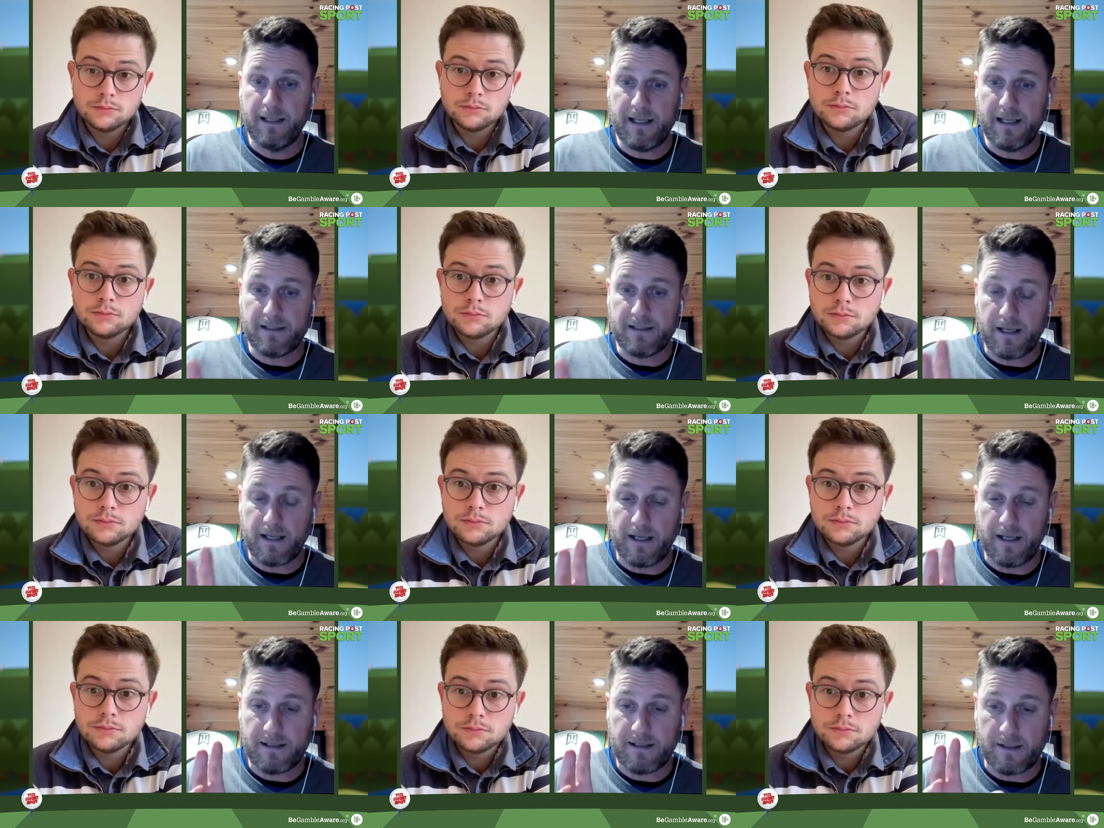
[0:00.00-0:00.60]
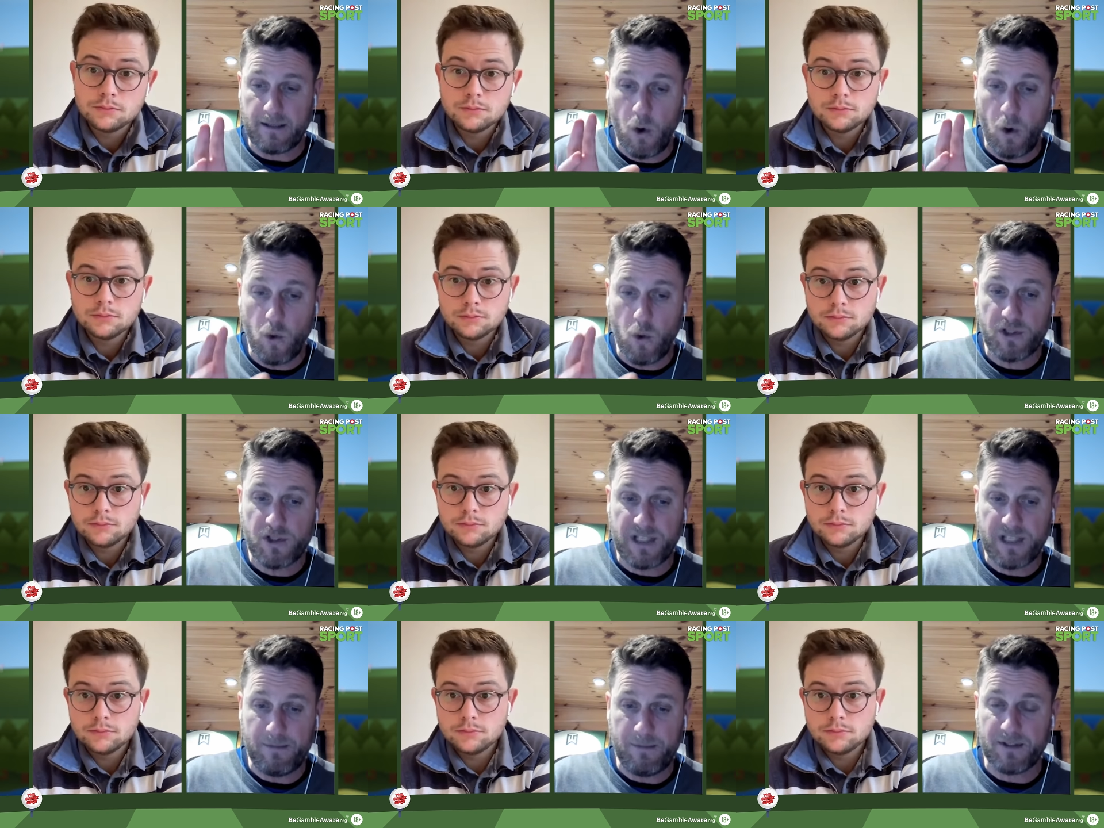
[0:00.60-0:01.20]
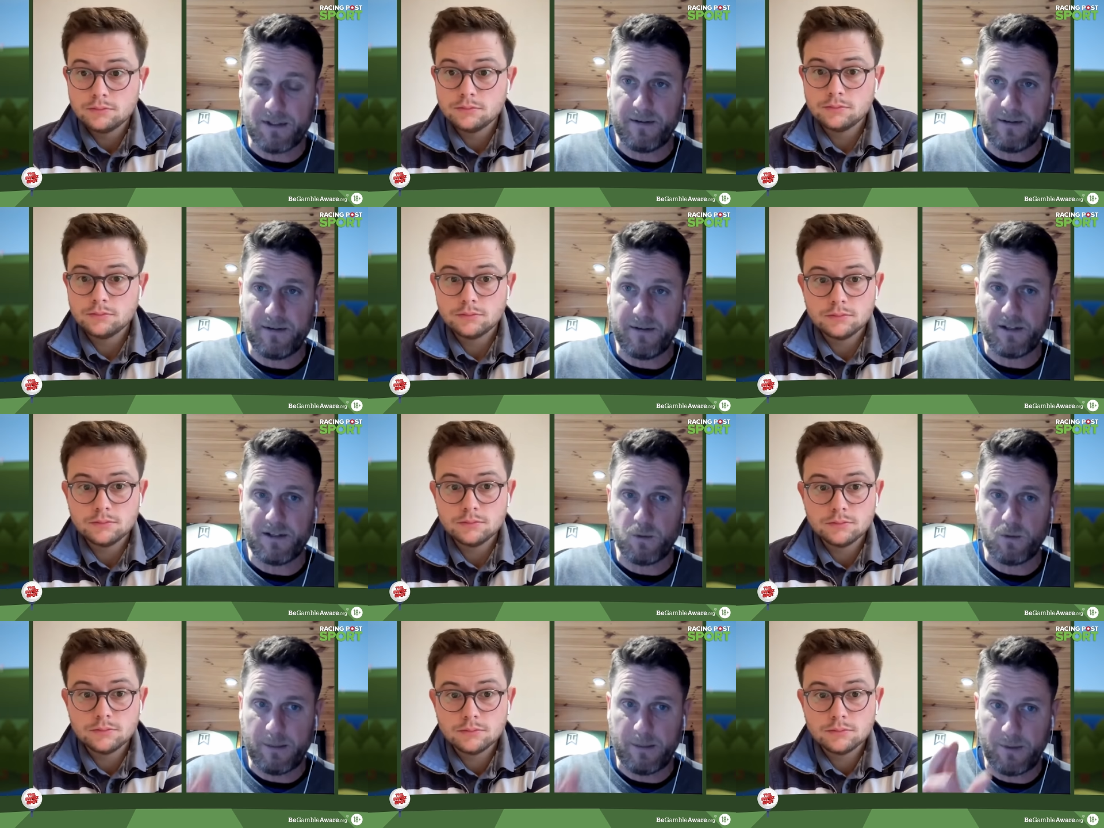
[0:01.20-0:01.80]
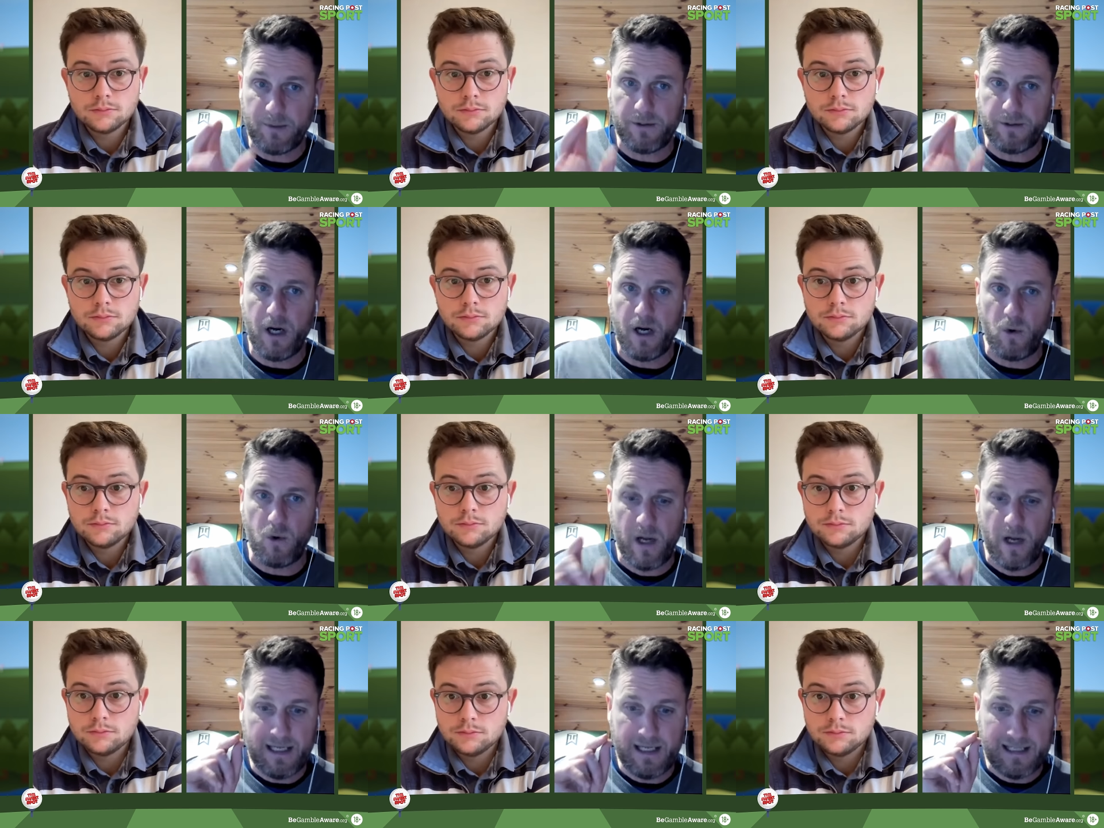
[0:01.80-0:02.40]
Speaker 1: is a is a course debutant this week, but no,